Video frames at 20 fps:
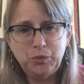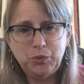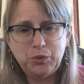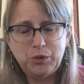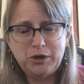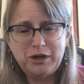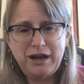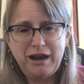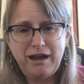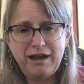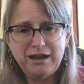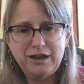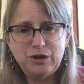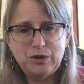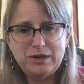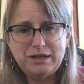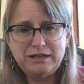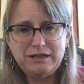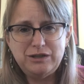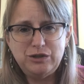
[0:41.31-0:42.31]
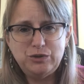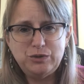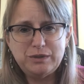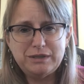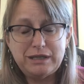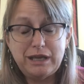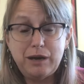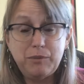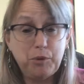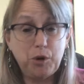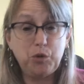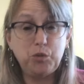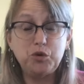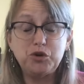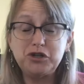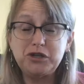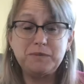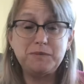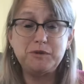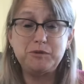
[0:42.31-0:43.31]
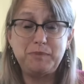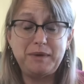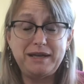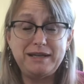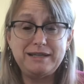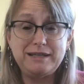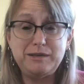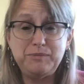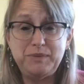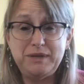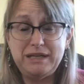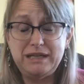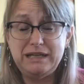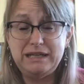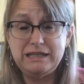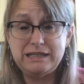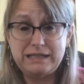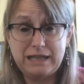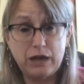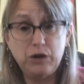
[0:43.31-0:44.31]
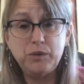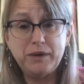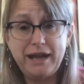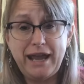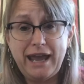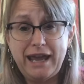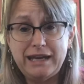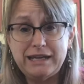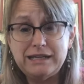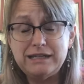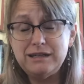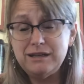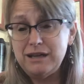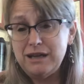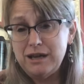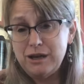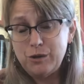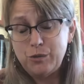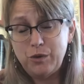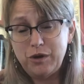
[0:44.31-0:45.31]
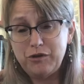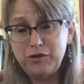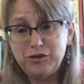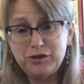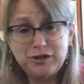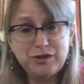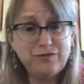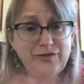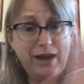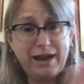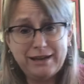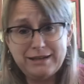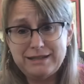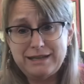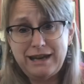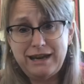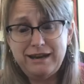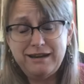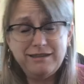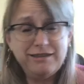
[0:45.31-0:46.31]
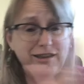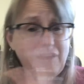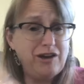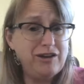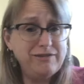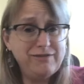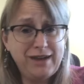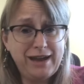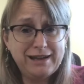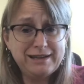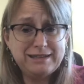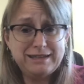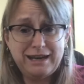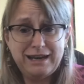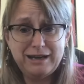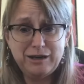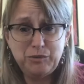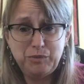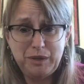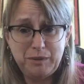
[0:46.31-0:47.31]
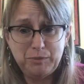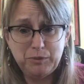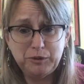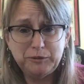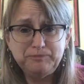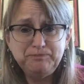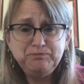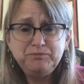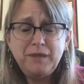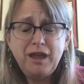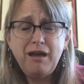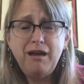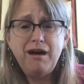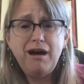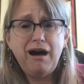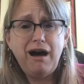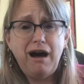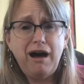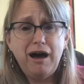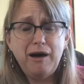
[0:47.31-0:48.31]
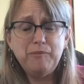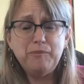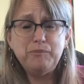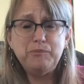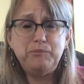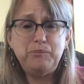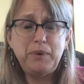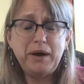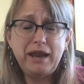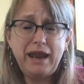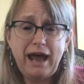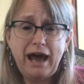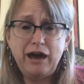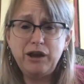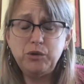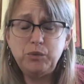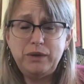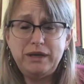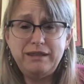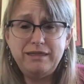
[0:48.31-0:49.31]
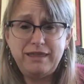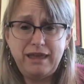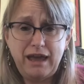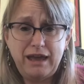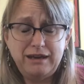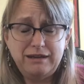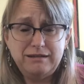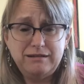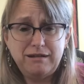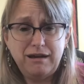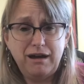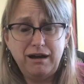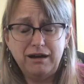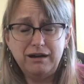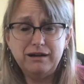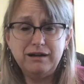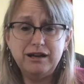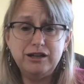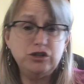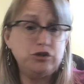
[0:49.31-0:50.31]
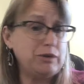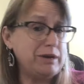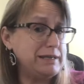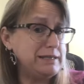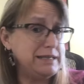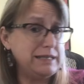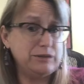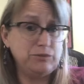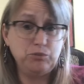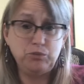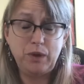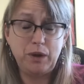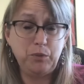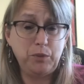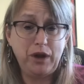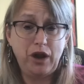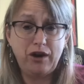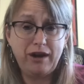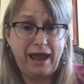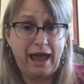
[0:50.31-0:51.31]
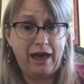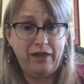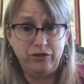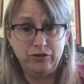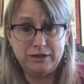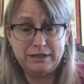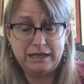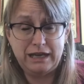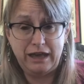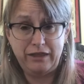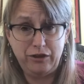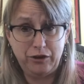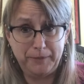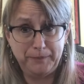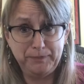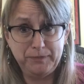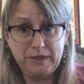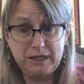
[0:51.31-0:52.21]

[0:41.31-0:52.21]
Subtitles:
We're not going to set up our worship space to be segregated where there's a vaccinated and the unvaccinated people. But how do we then address it when we are gathered together?